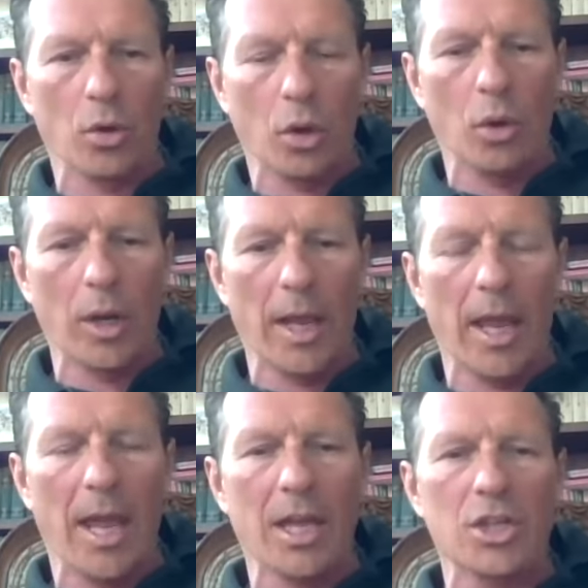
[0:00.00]
early
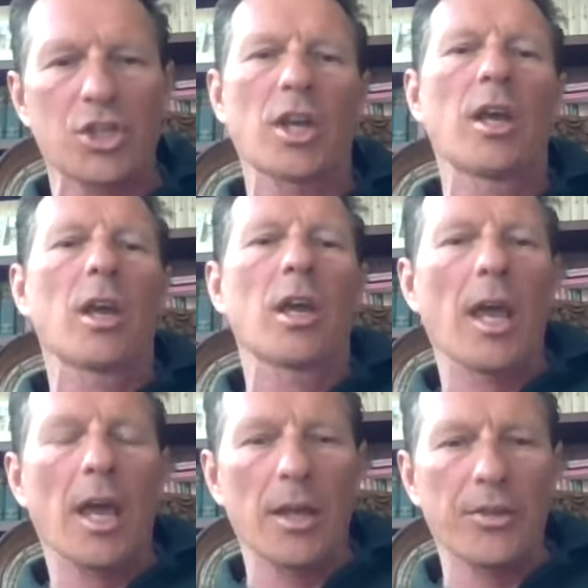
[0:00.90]
age.
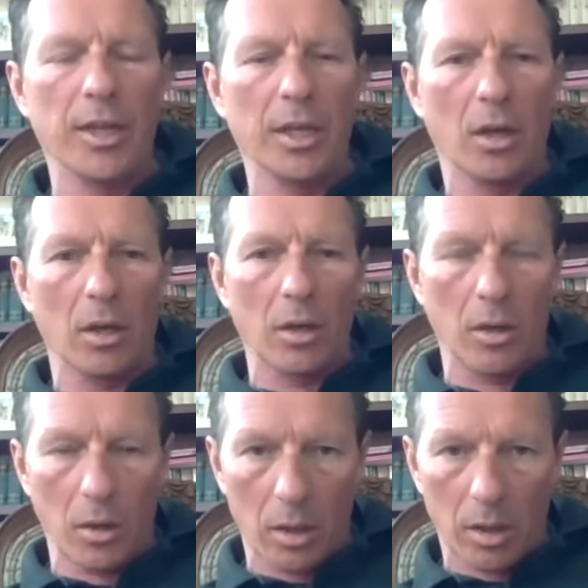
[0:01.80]
And I think
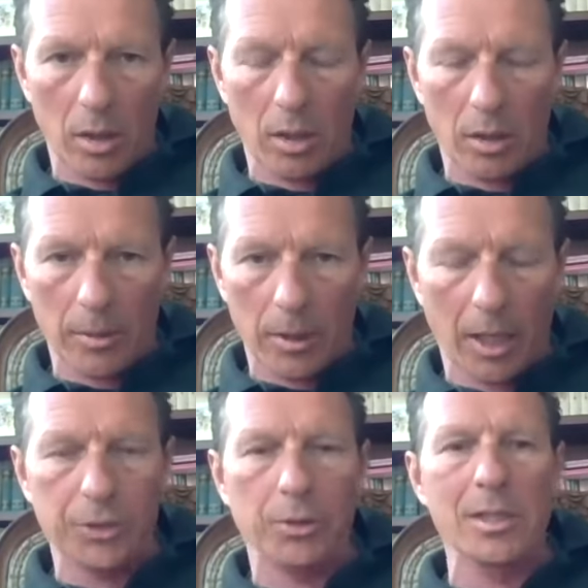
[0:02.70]
uh, uh,
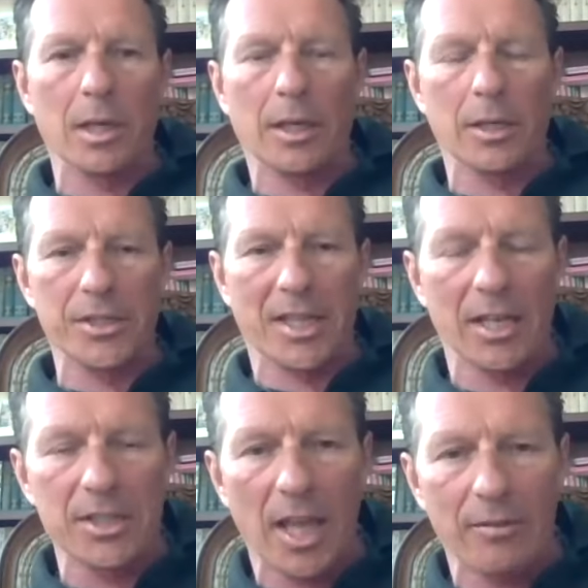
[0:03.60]
countries like uh,
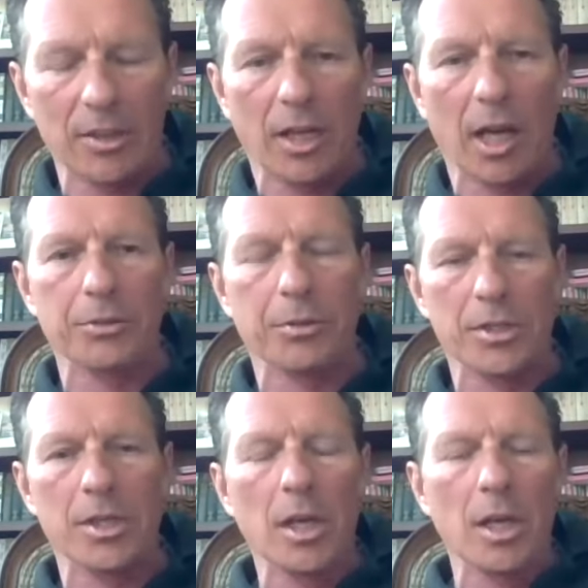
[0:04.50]
Scandinavian
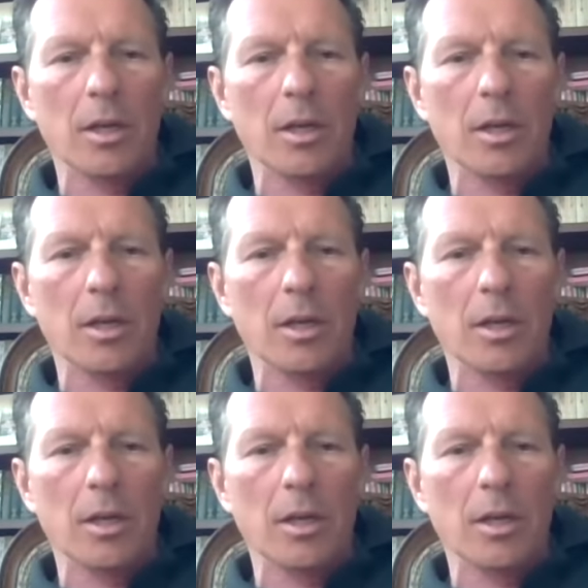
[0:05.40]
countries,